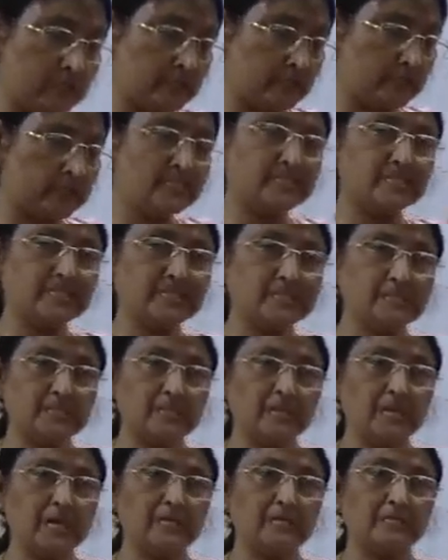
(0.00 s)
just
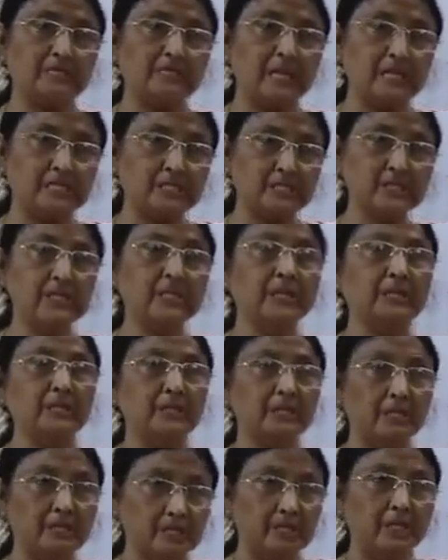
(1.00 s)

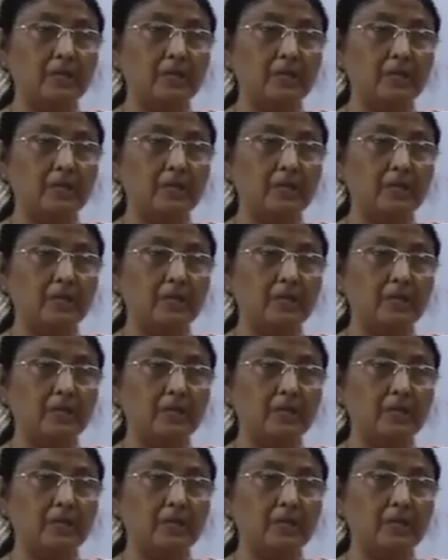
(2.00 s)
touching